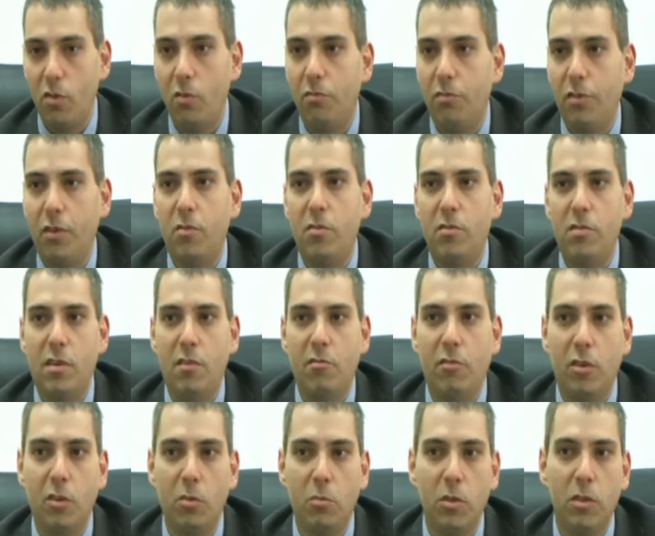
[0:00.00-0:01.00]
no frequency
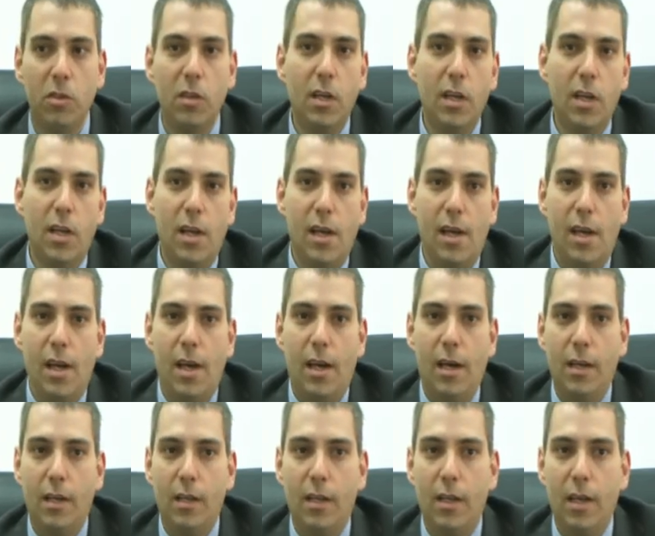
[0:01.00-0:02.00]
available.
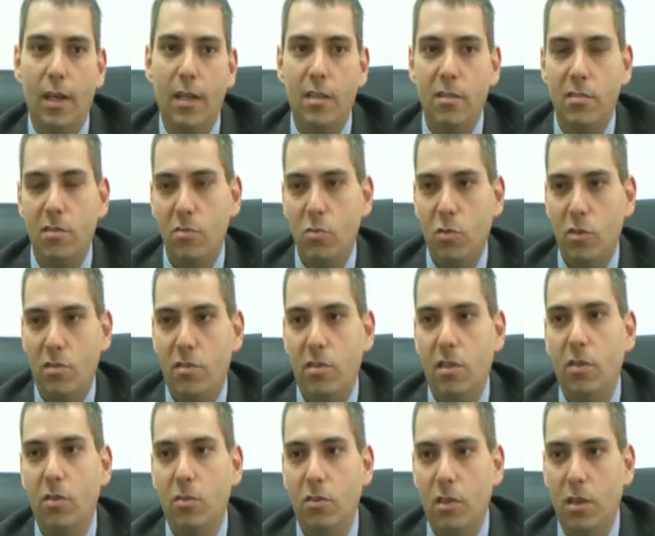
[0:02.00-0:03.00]
And this is where
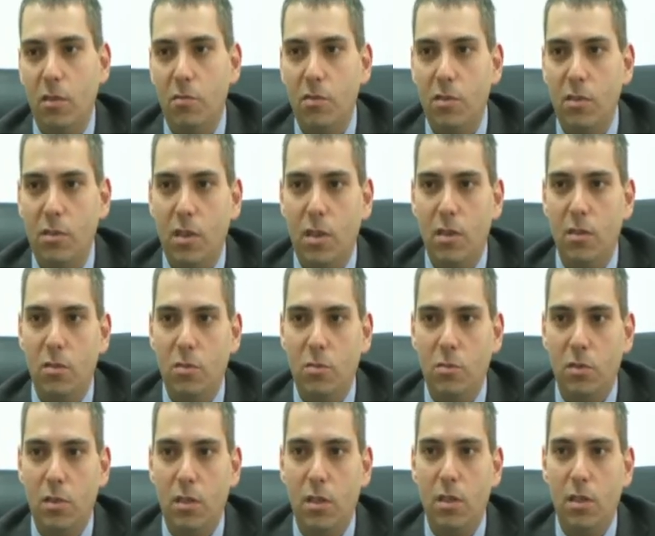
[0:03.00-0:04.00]
SIKLU comes
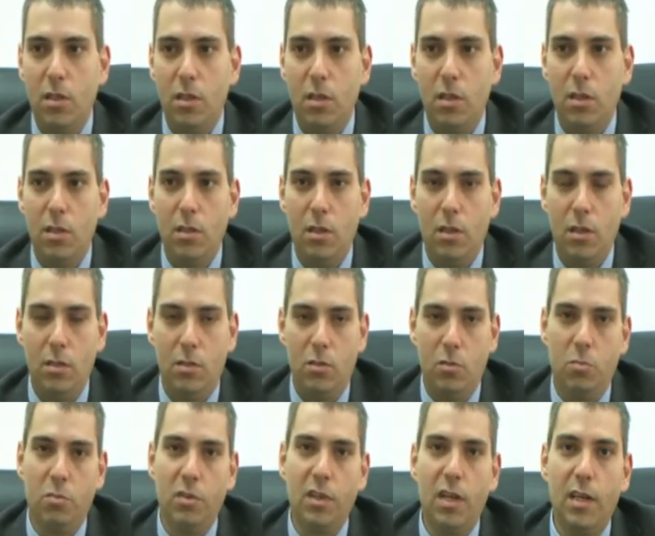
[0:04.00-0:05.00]
into
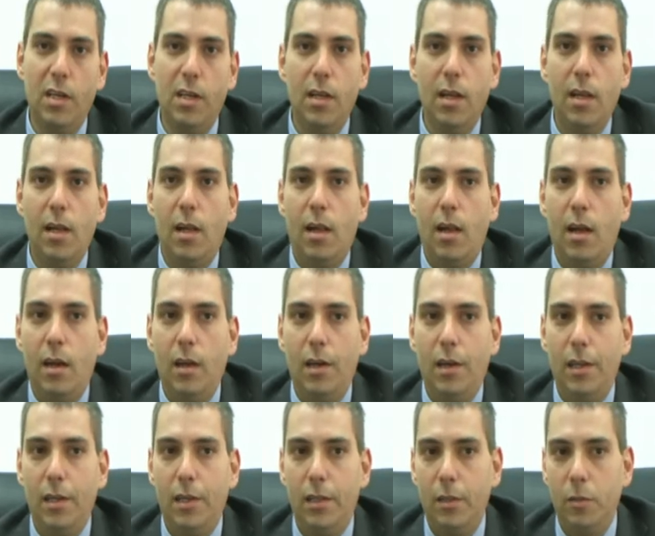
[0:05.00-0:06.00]
play.
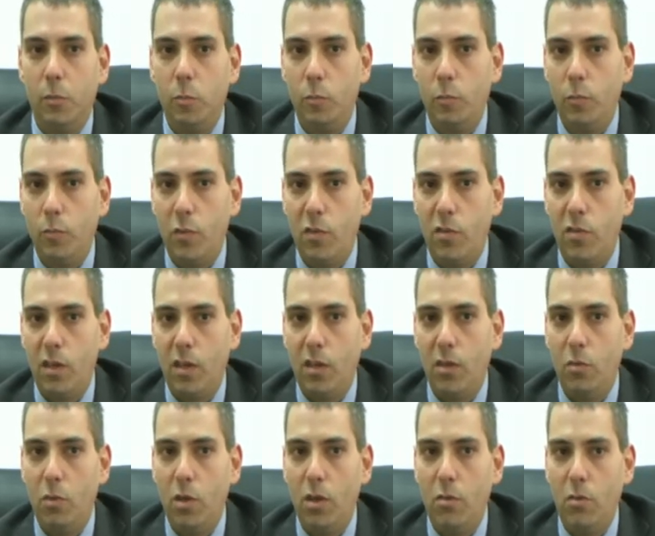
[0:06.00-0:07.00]

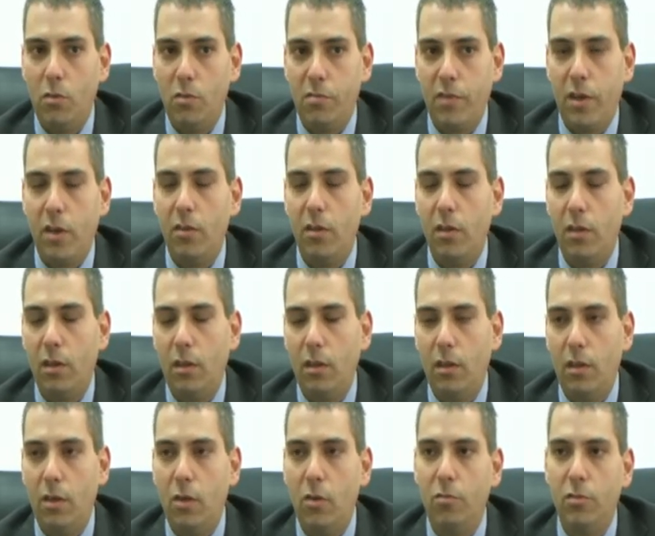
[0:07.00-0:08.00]
SIKLU, when it was founded
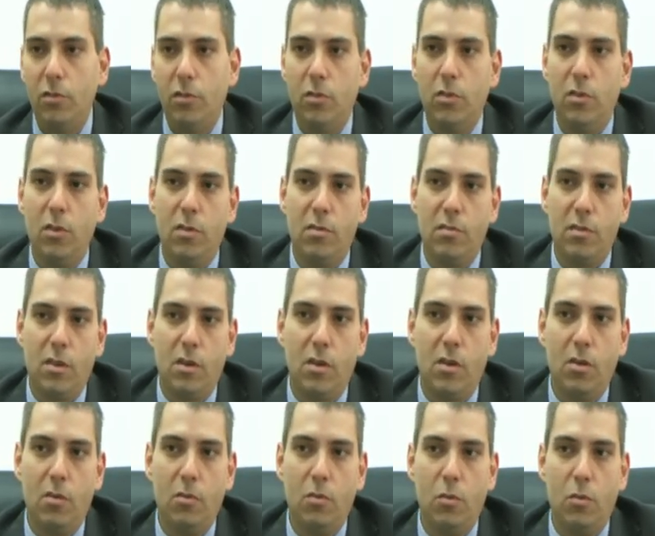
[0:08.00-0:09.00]
over 2 years
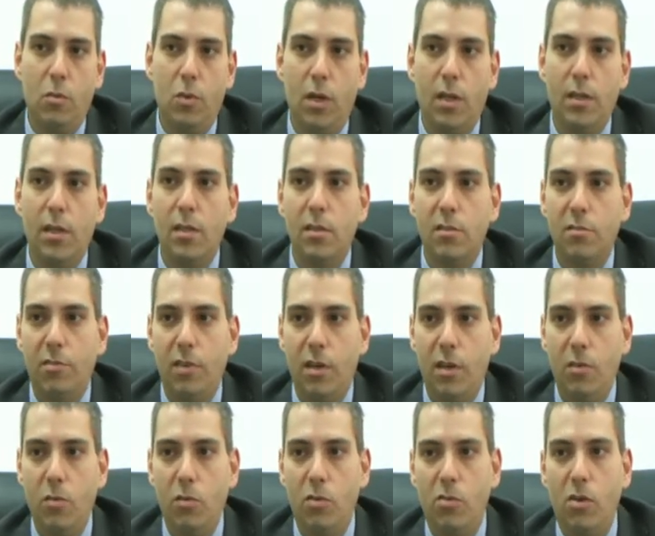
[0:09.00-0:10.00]
ago, we
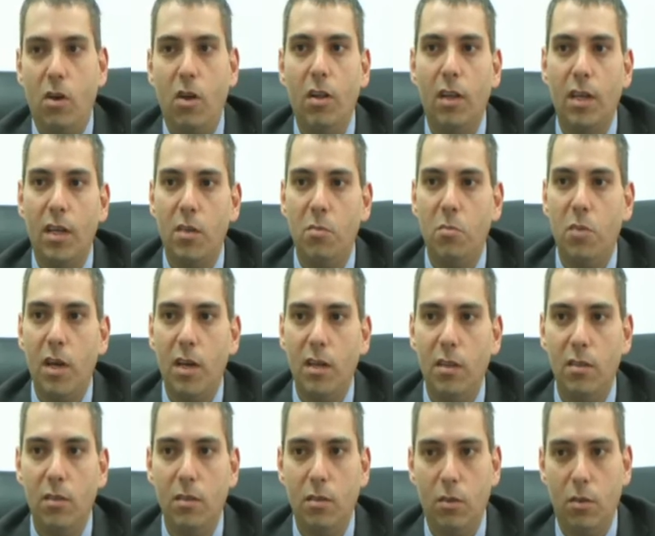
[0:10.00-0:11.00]
identified what's called the E-band,
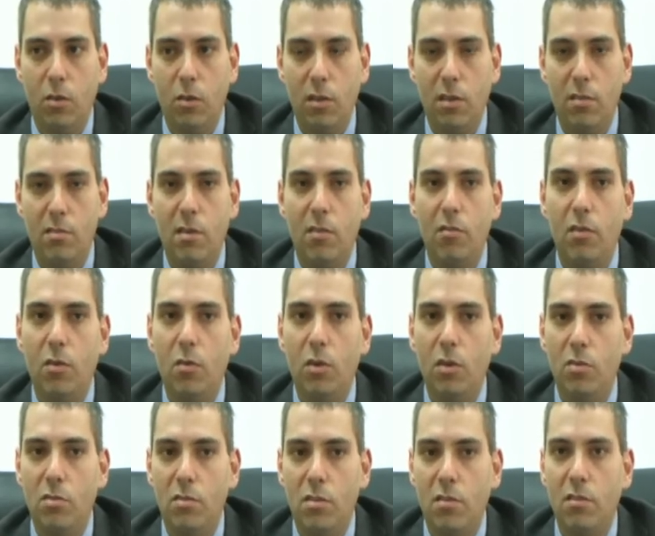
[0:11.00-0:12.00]
or the 71
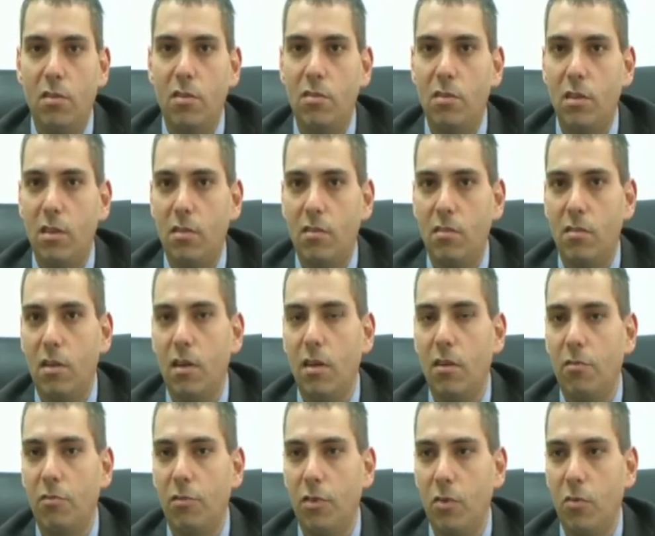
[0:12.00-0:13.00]
to 76
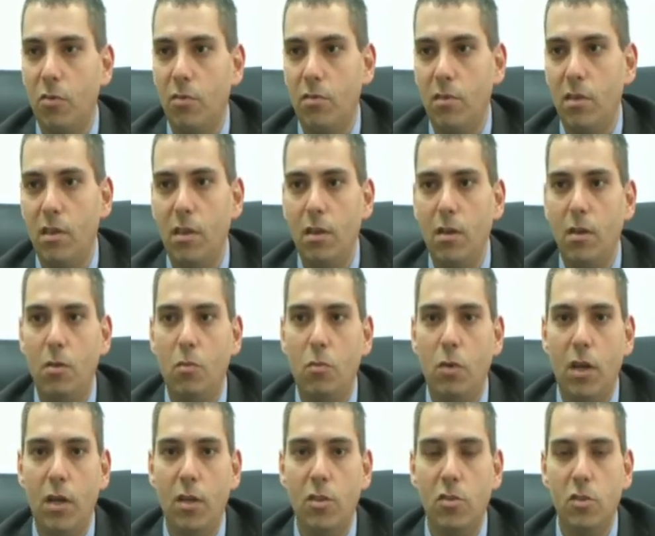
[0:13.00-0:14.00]
frequency
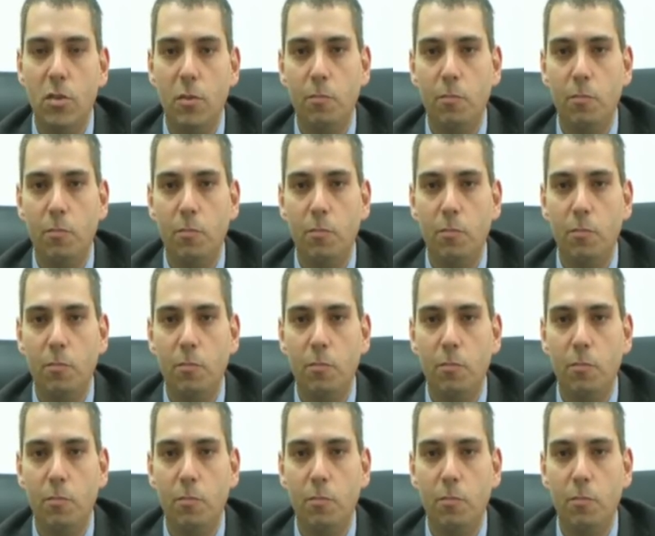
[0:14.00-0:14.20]
range,